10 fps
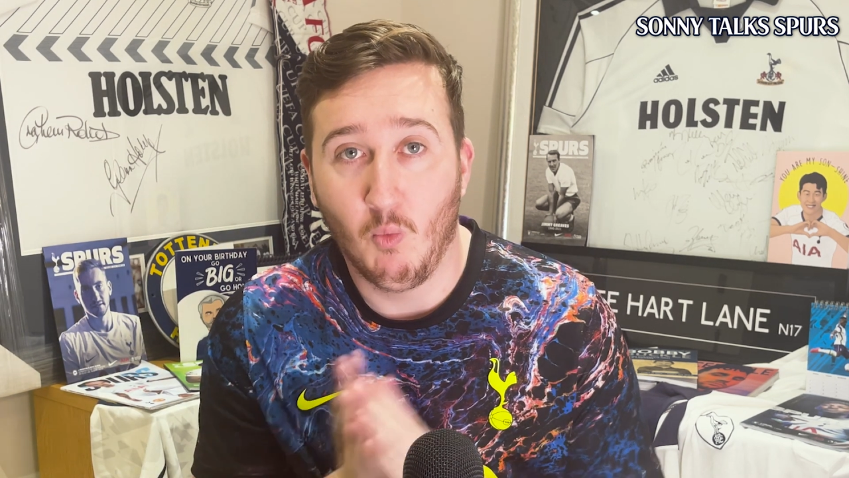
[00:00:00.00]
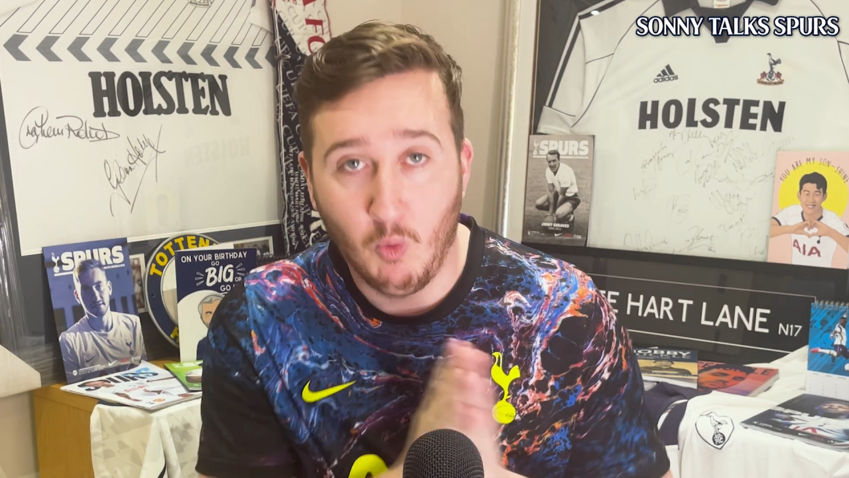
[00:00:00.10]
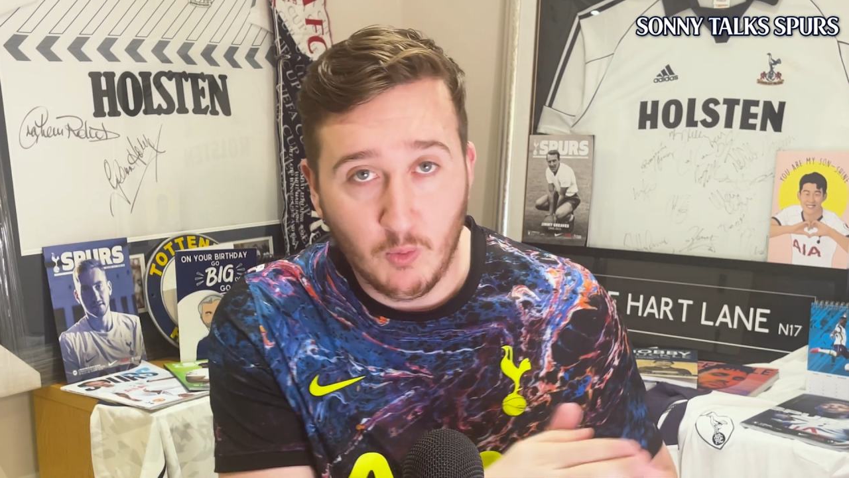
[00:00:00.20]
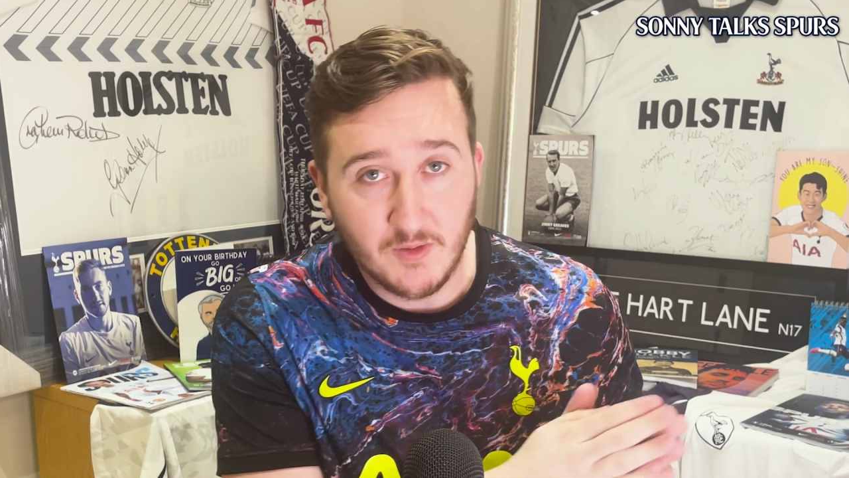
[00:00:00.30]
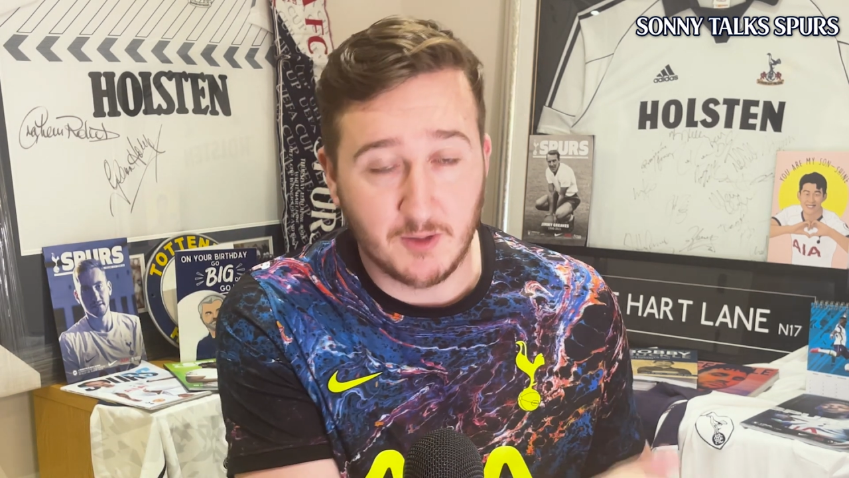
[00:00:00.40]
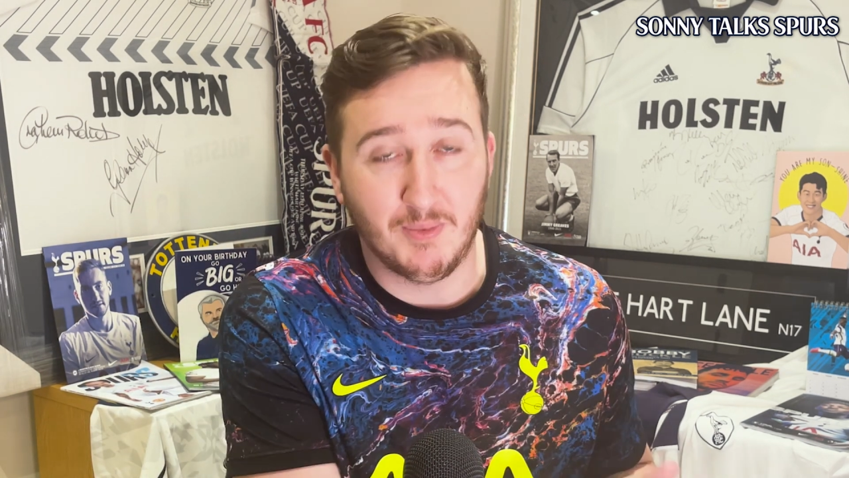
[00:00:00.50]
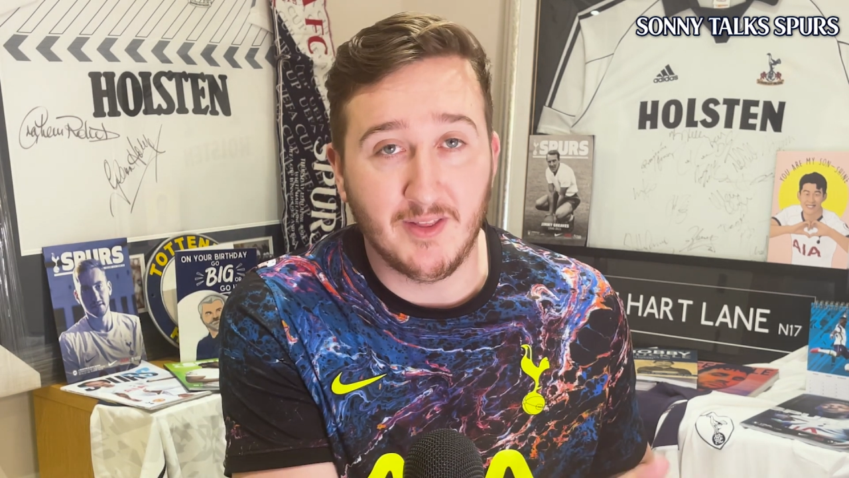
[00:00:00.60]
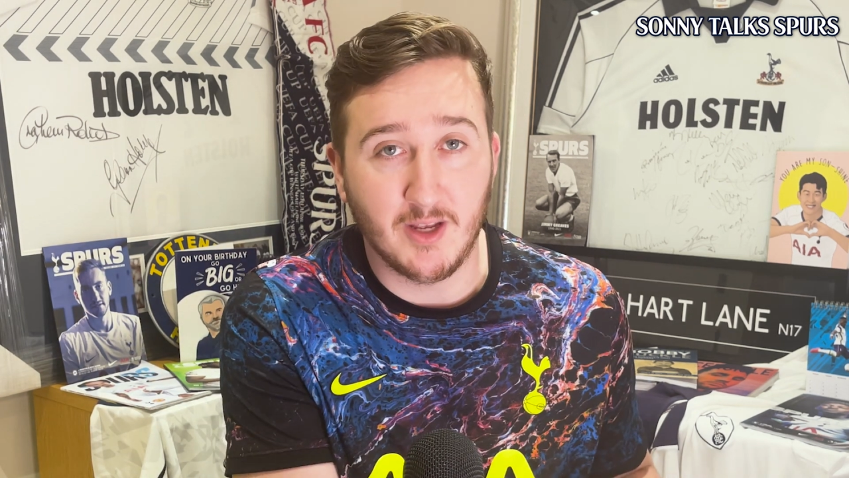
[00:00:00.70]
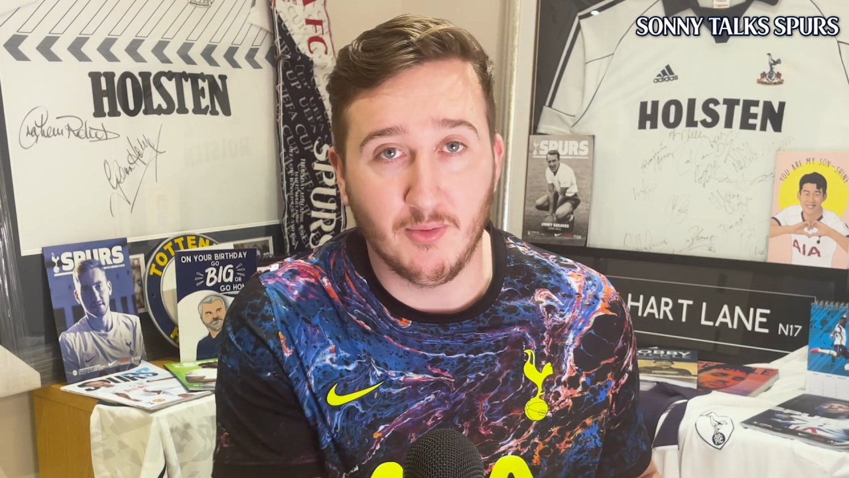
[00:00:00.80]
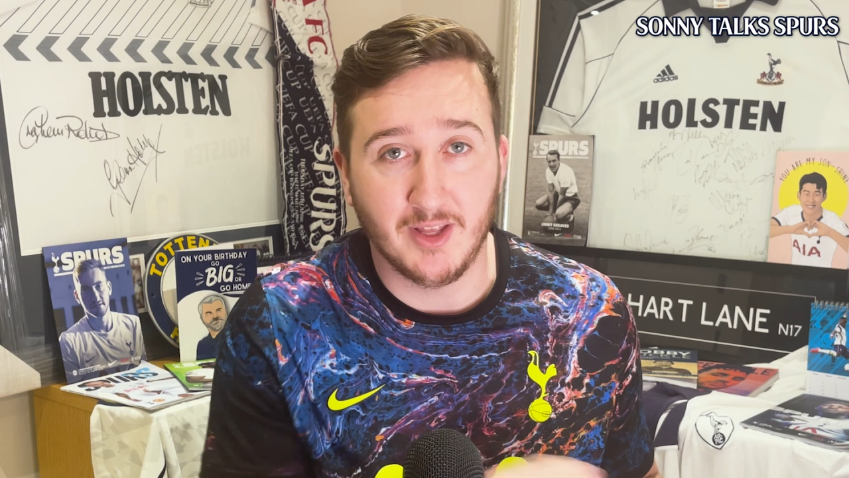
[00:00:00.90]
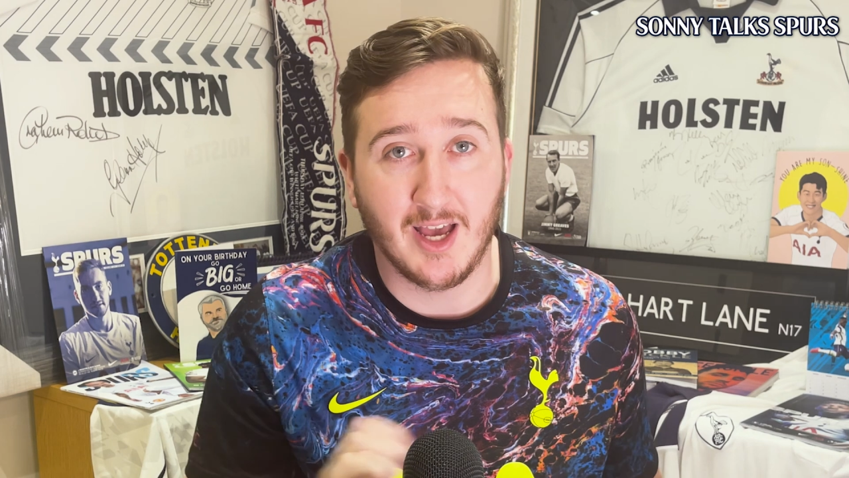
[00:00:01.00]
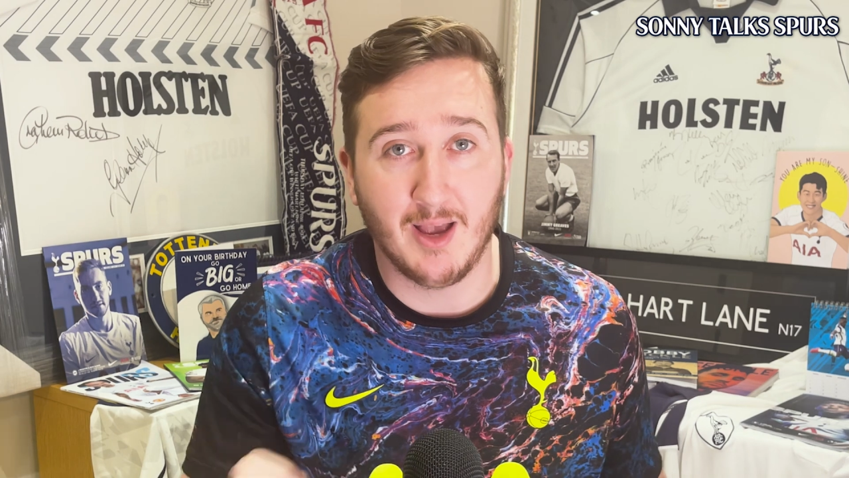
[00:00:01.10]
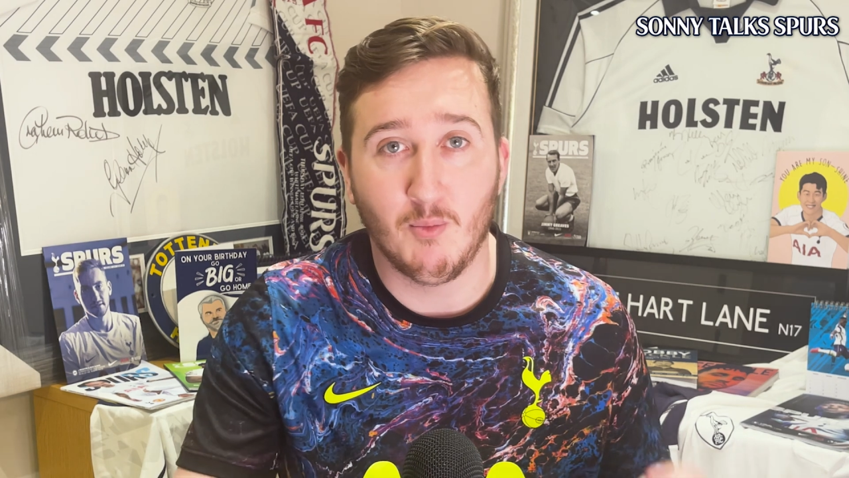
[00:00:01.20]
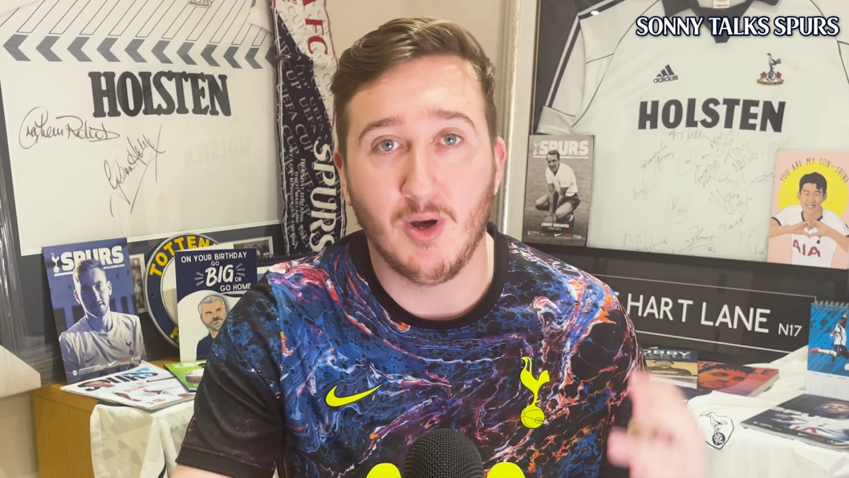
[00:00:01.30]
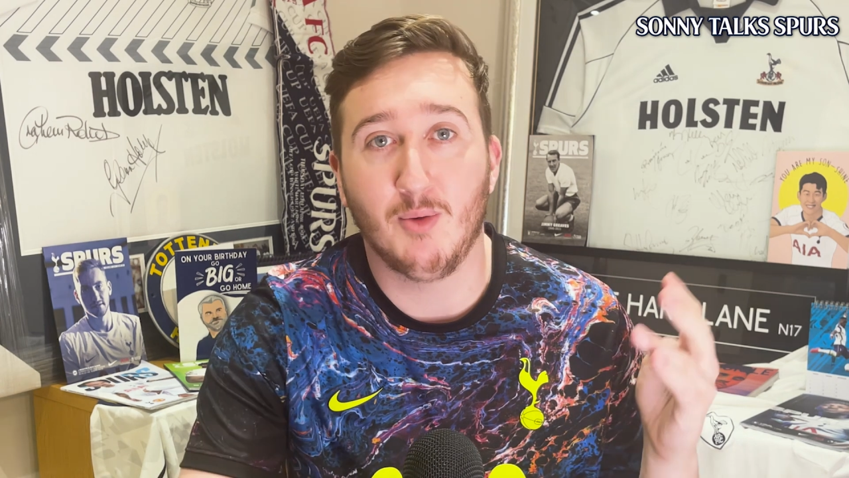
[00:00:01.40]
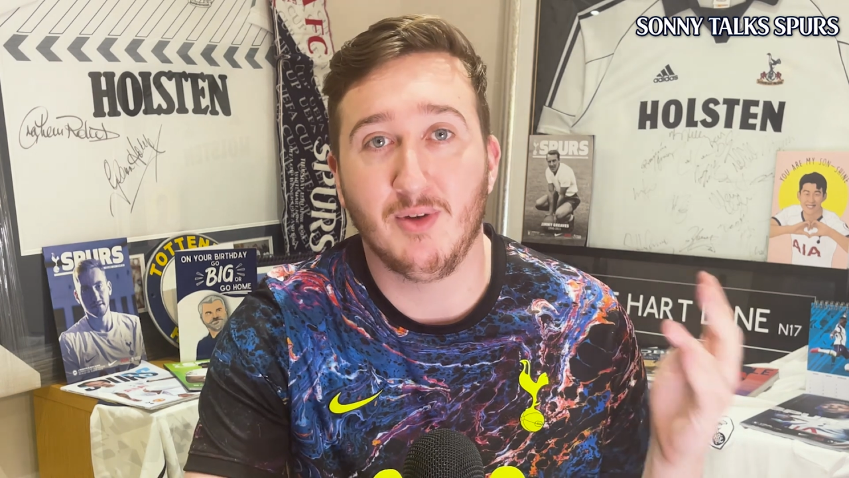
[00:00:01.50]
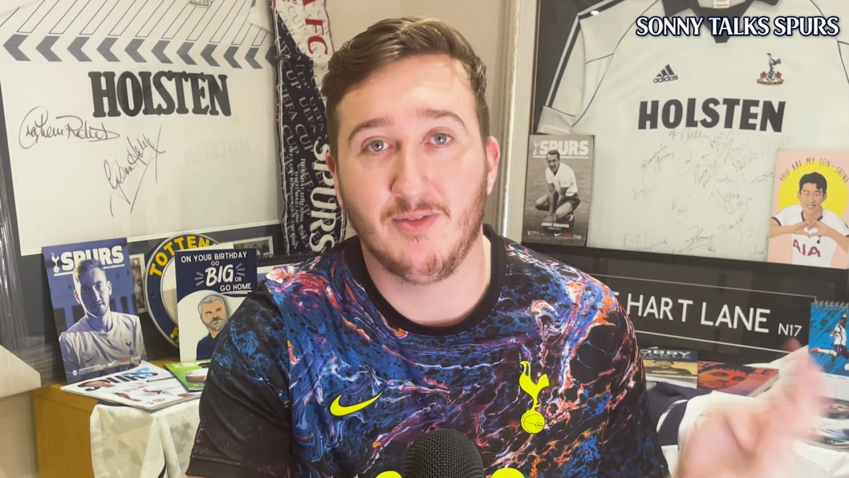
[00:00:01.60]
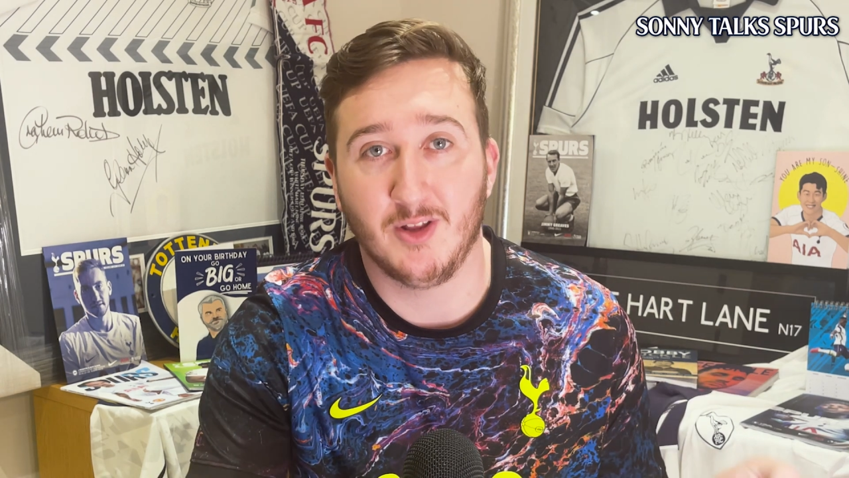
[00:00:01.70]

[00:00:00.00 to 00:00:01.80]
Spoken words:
Wolves has been the only game where we've,